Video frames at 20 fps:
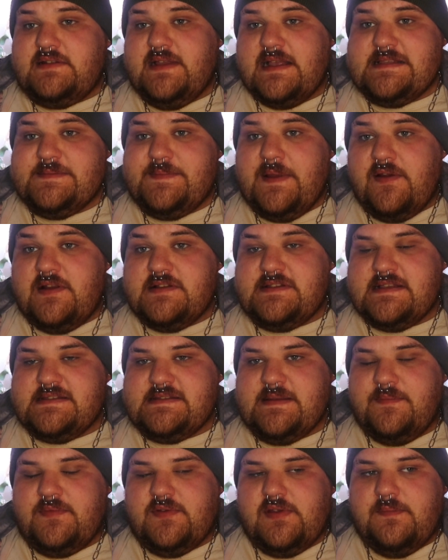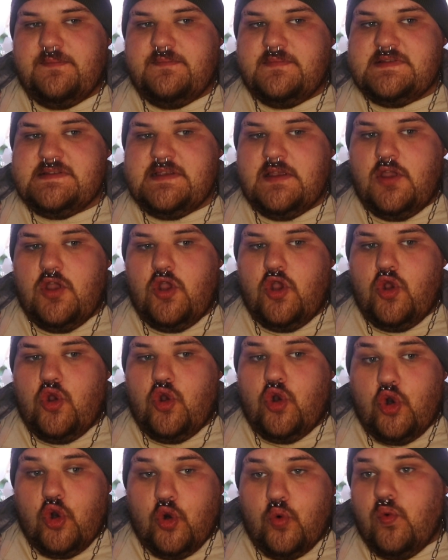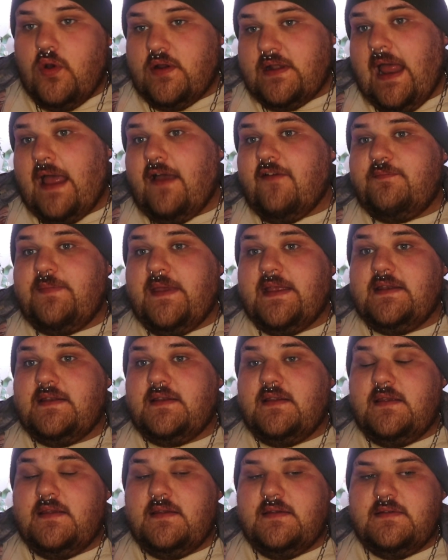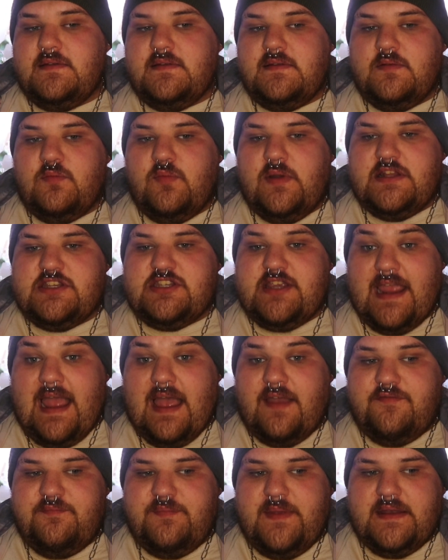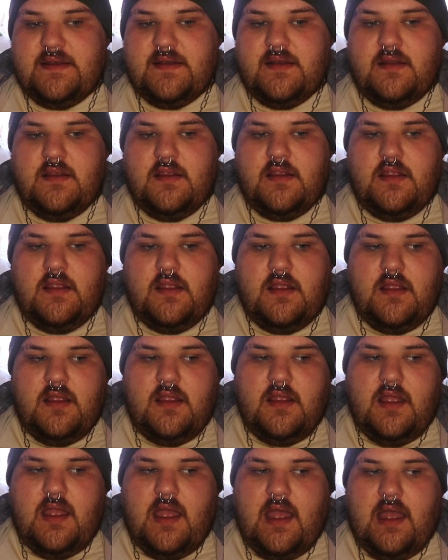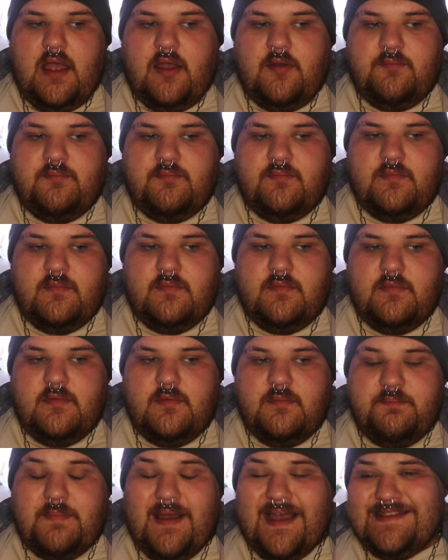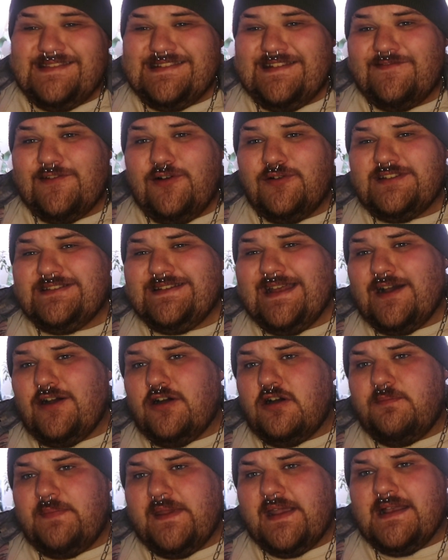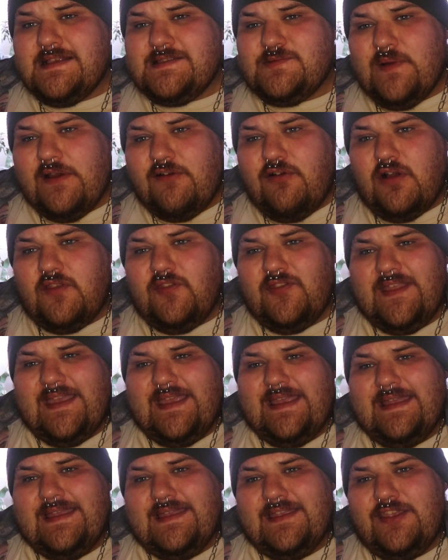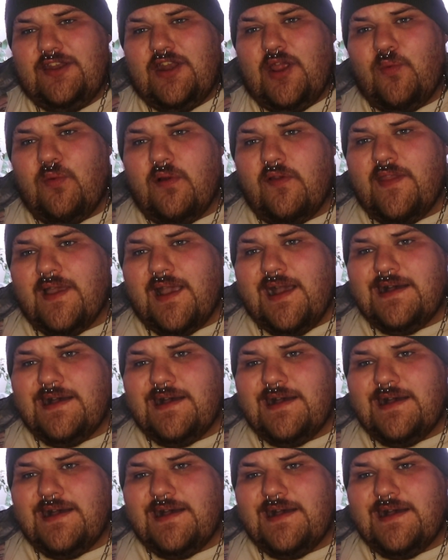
experiencing symptoms, or would have been, which I have been. But it's difficult to tell because we're on the